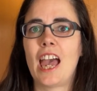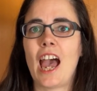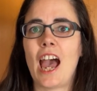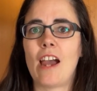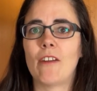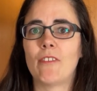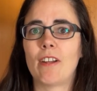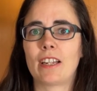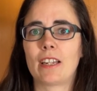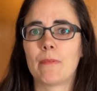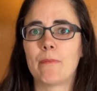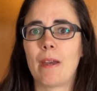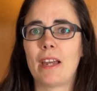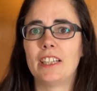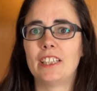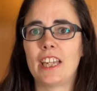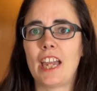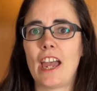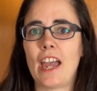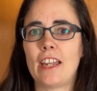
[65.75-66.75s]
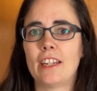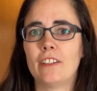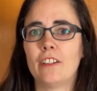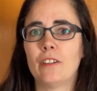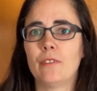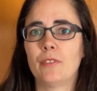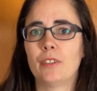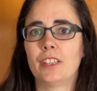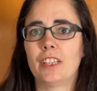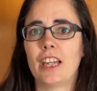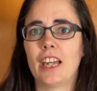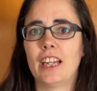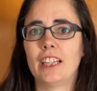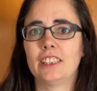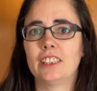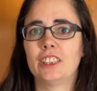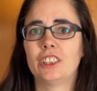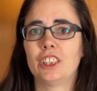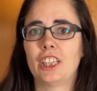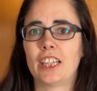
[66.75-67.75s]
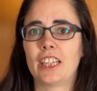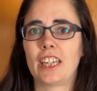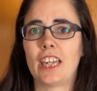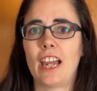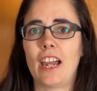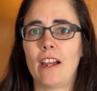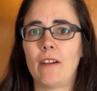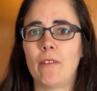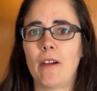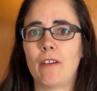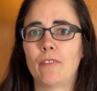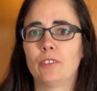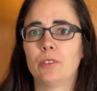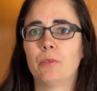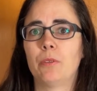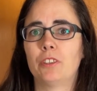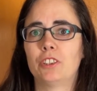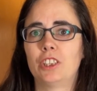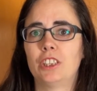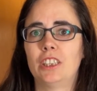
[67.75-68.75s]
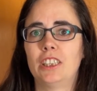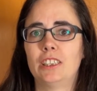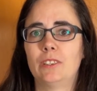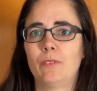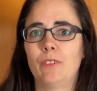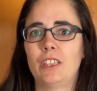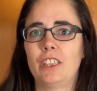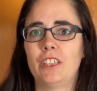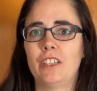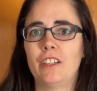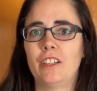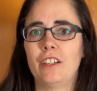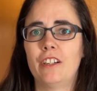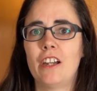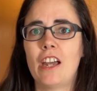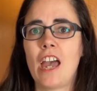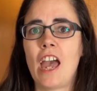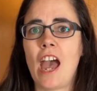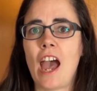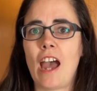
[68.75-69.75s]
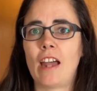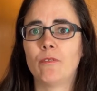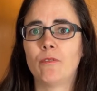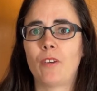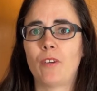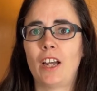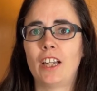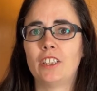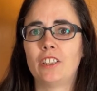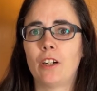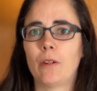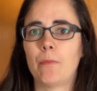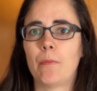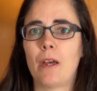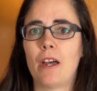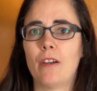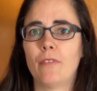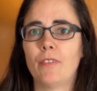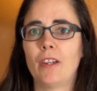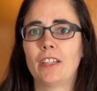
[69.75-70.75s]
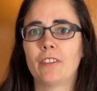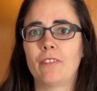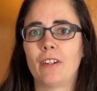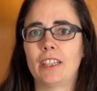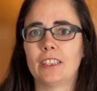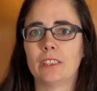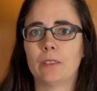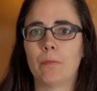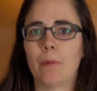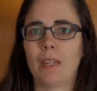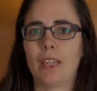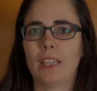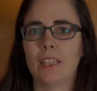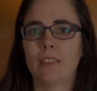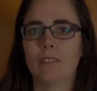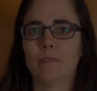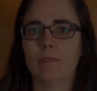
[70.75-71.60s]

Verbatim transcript: I recommend you head over there to check it out after watching this video and find your perfect recipe.